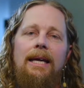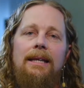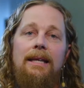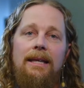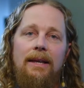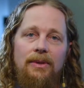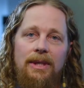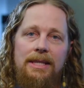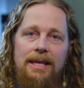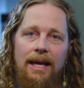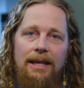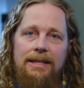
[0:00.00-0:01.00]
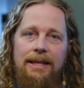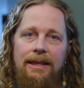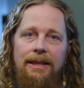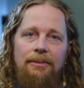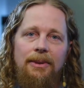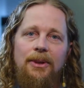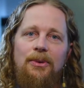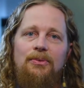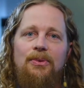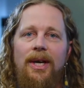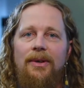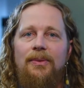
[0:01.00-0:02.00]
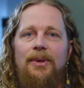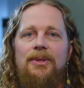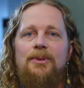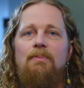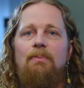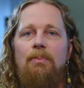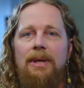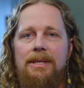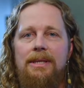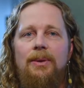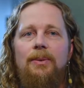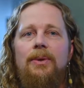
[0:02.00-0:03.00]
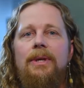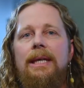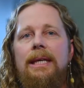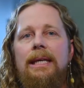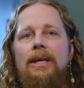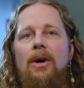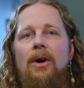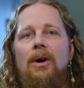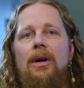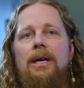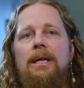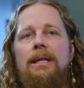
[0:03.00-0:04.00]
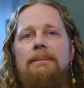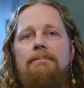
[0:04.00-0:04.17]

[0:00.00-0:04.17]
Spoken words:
The level design team here in Frankfurt's busy working on